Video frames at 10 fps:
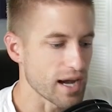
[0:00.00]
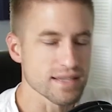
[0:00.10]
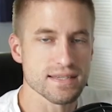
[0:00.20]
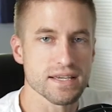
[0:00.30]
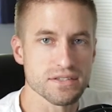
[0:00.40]

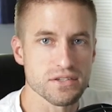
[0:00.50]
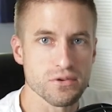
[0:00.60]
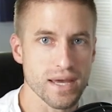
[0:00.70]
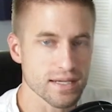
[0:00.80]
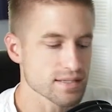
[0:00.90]
Isaiah's
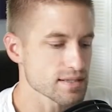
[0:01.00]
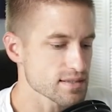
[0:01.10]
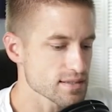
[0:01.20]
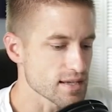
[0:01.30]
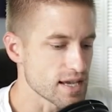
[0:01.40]
new
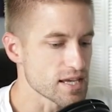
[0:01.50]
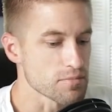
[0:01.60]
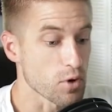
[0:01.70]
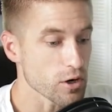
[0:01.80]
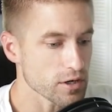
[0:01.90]
Exodus
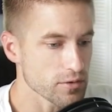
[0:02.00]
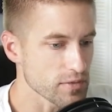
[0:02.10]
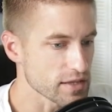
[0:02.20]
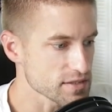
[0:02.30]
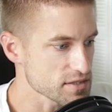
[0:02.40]
in Mark,
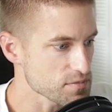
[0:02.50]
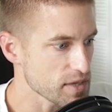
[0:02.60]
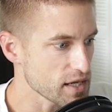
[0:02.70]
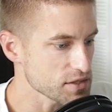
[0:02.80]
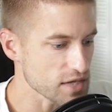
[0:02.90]
and this is
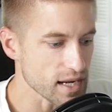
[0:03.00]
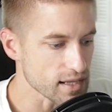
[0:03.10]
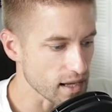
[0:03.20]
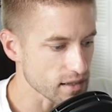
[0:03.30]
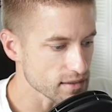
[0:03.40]
page
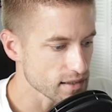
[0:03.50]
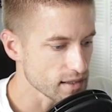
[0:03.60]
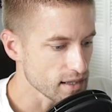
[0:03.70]
eighty-eight.